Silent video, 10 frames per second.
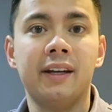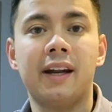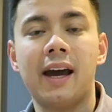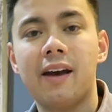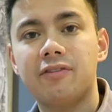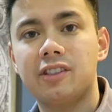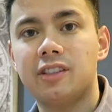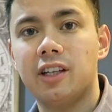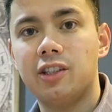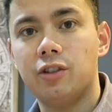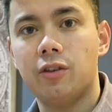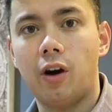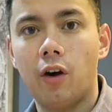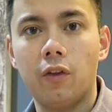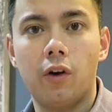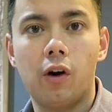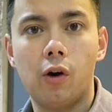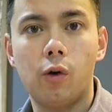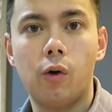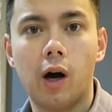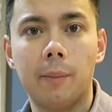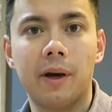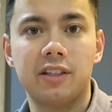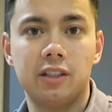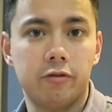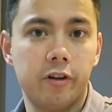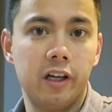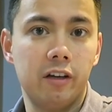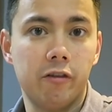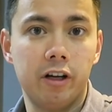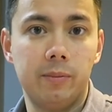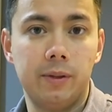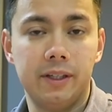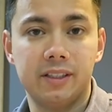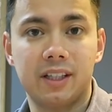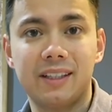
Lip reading: And I have to say to you that on the whole, I'm actually really, really pleased.